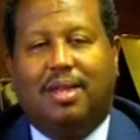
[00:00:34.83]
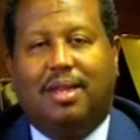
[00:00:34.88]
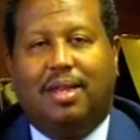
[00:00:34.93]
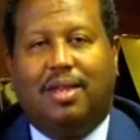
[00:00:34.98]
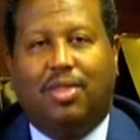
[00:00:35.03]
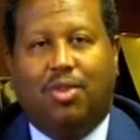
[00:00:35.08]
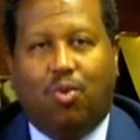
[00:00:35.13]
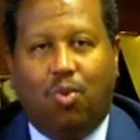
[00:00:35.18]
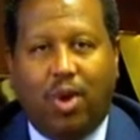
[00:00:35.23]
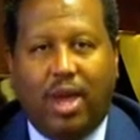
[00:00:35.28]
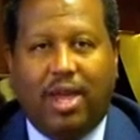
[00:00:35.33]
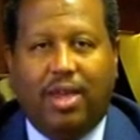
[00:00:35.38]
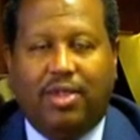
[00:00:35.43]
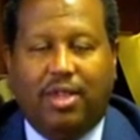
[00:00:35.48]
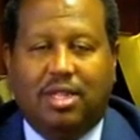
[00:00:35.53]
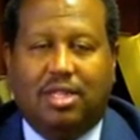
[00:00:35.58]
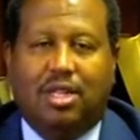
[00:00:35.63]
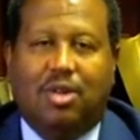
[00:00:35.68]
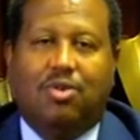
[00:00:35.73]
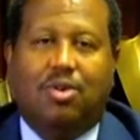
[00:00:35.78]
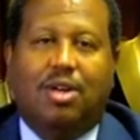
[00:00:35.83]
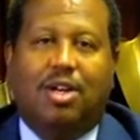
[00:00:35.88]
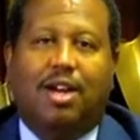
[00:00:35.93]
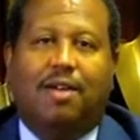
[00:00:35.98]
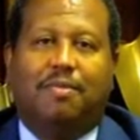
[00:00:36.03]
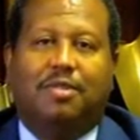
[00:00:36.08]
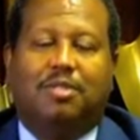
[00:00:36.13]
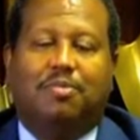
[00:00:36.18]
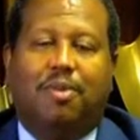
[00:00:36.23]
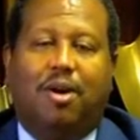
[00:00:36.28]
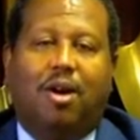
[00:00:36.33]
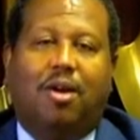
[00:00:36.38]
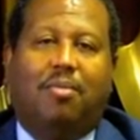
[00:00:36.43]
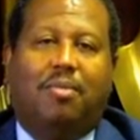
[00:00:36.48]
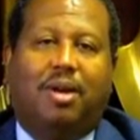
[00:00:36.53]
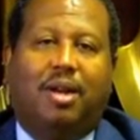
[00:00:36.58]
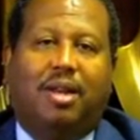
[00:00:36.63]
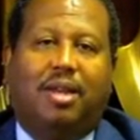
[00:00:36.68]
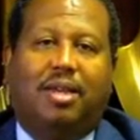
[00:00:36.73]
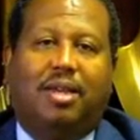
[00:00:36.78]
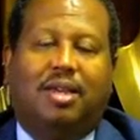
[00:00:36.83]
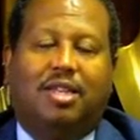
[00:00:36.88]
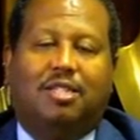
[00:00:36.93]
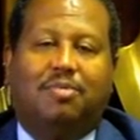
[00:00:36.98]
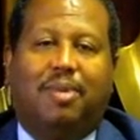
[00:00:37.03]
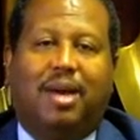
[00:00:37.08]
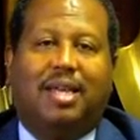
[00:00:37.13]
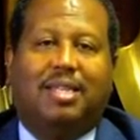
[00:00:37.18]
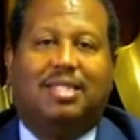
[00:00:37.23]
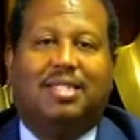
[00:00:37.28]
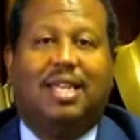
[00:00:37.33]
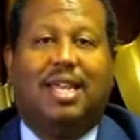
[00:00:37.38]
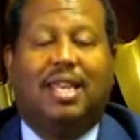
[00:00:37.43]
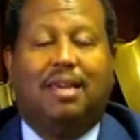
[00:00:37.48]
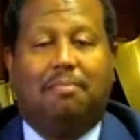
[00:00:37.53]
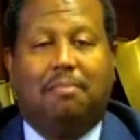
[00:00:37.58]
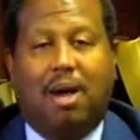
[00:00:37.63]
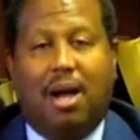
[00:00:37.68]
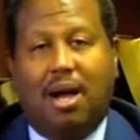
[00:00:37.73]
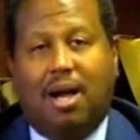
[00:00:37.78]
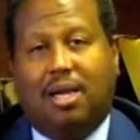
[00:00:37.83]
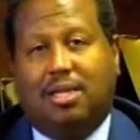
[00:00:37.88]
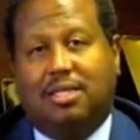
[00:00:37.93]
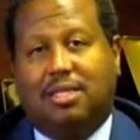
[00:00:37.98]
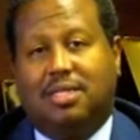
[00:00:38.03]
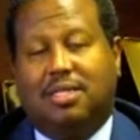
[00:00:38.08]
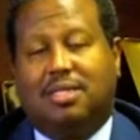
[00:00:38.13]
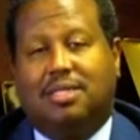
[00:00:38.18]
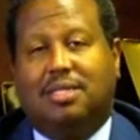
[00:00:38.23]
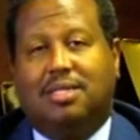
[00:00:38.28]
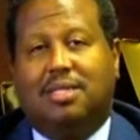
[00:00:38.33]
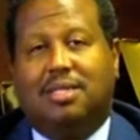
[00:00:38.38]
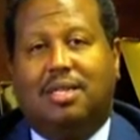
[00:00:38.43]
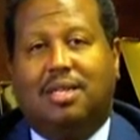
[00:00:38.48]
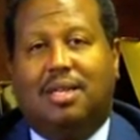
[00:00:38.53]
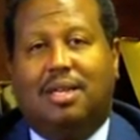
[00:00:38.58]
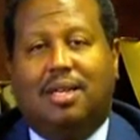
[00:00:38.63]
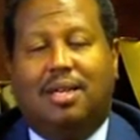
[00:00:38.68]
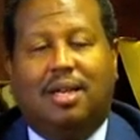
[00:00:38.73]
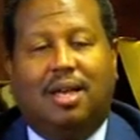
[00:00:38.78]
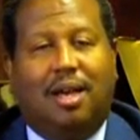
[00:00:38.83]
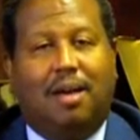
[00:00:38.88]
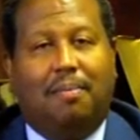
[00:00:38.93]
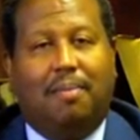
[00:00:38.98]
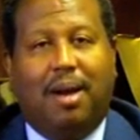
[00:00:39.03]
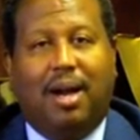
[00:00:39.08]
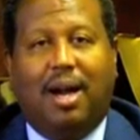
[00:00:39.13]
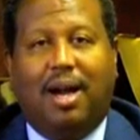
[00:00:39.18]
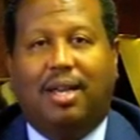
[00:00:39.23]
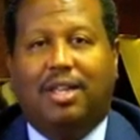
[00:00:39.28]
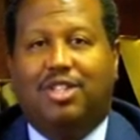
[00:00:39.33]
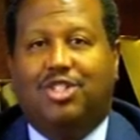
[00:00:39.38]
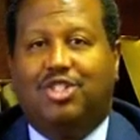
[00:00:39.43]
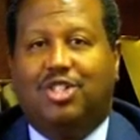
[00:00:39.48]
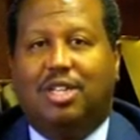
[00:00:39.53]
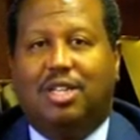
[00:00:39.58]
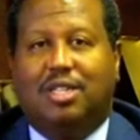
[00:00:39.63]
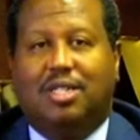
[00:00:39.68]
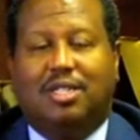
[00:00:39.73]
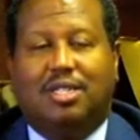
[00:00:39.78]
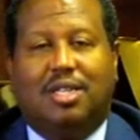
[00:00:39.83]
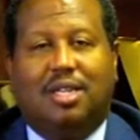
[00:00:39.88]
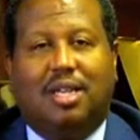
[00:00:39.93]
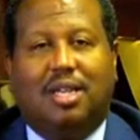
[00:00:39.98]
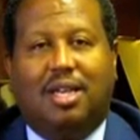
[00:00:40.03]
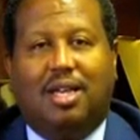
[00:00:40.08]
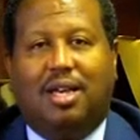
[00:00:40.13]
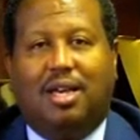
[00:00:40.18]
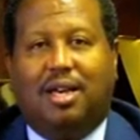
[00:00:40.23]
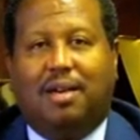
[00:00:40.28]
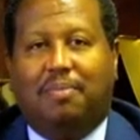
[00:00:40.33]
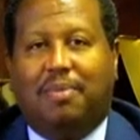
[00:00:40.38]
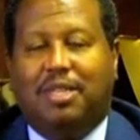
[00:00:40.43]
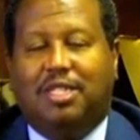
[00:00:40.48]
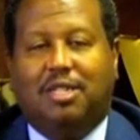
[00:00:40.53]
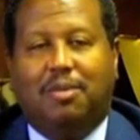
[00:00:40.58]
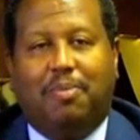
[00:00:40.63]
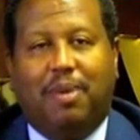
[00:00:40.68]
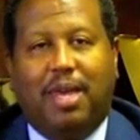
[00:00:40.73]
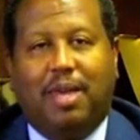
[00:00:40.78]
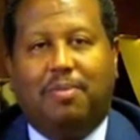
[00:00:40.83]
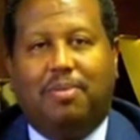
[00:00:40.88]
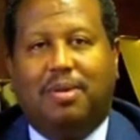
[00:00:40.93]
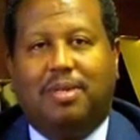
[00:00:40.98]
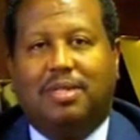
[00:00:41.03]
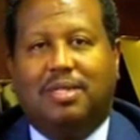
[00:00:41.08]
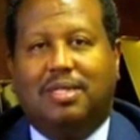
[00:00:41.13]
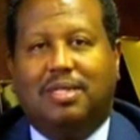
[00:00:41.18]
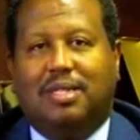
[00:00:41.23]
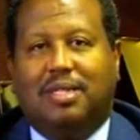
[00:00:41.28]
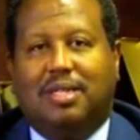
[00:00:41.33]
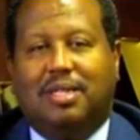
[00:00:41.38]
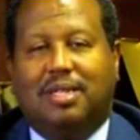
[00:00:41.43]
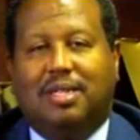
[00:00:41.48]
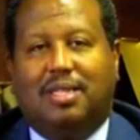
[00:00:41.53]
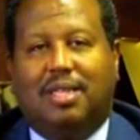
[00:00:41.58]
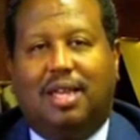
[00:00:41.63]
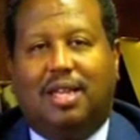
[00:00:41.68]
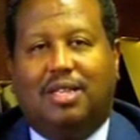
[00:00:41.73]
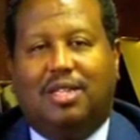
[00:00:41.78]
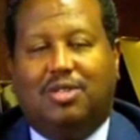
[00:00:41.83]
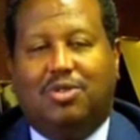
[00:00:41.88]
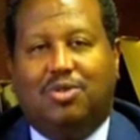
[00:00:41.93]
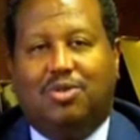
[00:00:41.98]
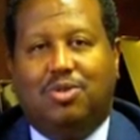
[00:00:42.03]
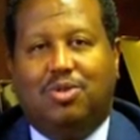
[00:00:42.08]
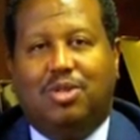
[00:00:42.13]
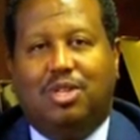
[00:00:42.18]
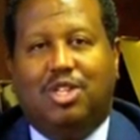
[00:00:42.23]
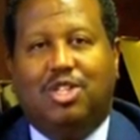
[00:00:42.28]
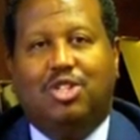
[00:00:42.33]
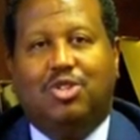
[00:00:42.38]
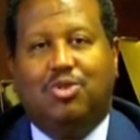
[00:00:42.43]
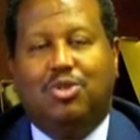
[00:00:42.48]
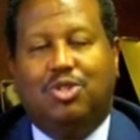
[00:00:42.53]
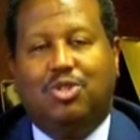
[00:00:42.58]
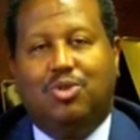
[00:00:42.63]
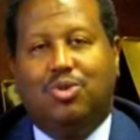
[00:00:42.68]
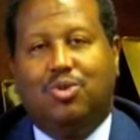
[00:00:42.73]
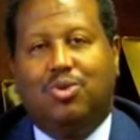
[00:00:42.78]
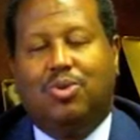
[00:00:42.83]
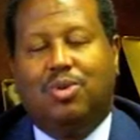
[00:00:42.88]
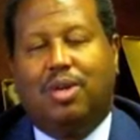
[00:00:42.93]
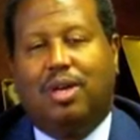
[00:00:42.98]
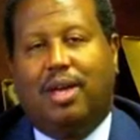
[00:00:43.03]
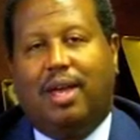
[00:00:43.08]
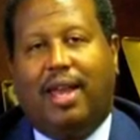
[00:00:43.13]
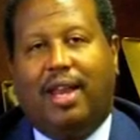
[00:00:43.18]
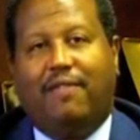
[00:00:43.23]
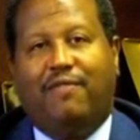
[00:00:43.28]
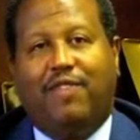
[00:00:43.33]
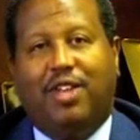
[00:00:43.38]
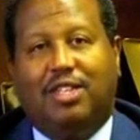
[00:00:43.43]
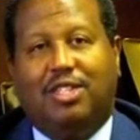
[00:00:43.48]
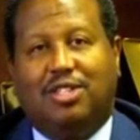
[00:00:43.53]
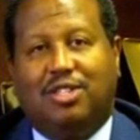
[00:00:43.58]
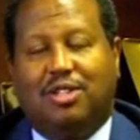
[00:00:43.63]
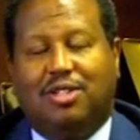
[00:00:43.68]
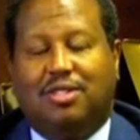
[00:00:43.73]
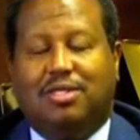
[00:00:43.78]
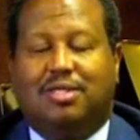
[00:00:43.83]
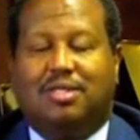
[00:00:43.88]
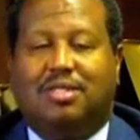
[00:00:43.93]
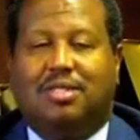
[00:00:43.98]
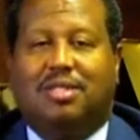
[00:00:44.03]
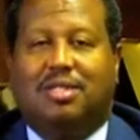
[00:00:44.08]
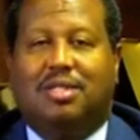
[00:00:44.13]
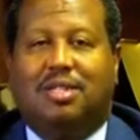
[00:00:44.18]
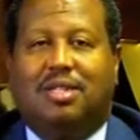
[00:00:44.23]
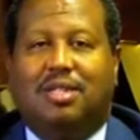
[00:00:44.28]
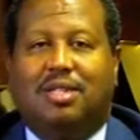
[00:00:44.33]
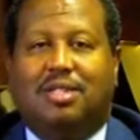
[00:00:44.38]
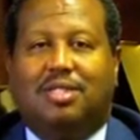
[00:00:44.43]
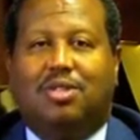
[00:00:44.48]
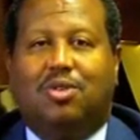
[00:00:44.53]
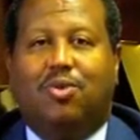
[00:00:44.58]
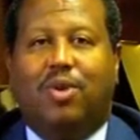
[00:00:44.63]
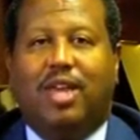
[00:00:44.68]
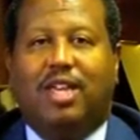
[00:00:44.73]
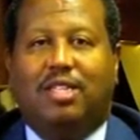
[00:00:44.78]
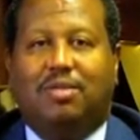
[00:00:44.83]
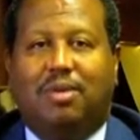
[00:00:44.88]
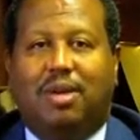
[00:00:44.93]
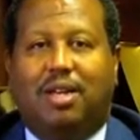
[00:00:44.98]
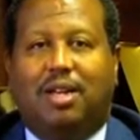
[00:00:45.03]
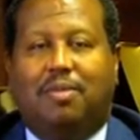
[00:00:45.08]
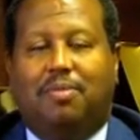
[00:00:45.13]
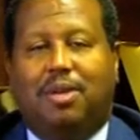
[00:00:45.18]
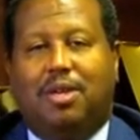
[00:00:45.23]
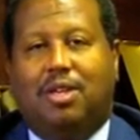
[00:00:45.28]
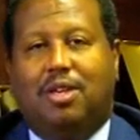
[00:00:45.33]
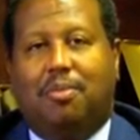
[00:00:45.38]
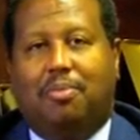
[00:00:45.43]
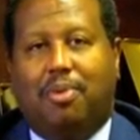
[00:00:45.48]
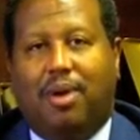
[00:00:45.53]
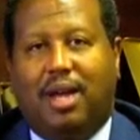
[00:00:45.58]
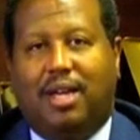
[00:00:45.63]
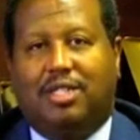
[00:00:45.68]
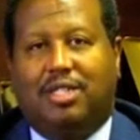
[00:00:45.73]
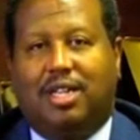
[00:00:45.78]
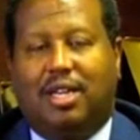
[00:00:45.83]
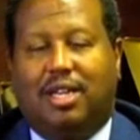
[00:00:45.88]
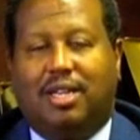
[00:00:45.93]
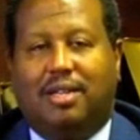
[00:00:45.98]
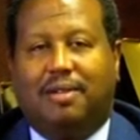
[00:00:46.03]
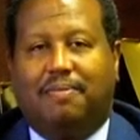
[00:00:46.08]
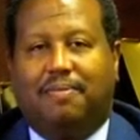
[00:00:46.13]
And the way these local governments borrow money is by selling bonds. A bond is just a piece of paper that you issue to an investor to raise money to build your project,